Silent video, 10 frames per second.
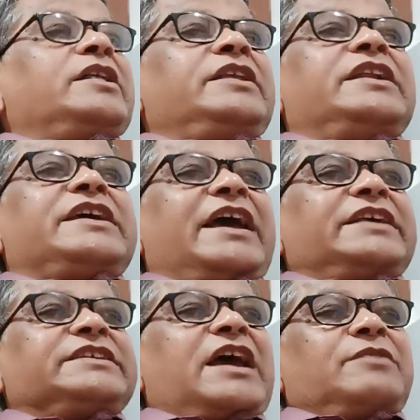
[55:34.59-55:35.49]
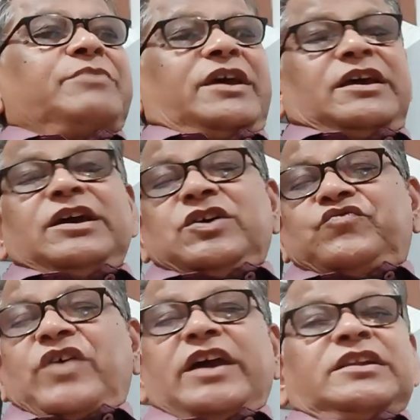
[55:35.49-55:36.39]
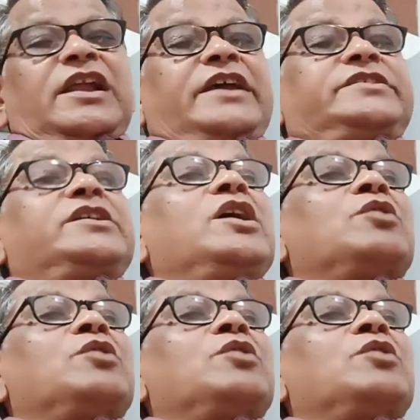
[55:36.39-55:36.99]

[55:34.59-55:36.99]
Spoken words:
then case can be finalized,